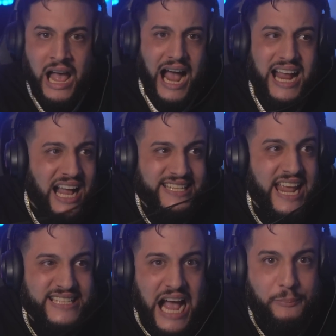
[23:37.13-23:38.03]
I got
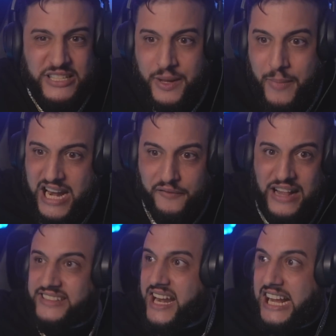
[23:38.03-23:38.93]
T-Top as a main
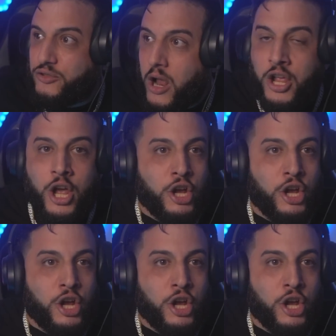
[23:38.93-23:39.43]
event the next one.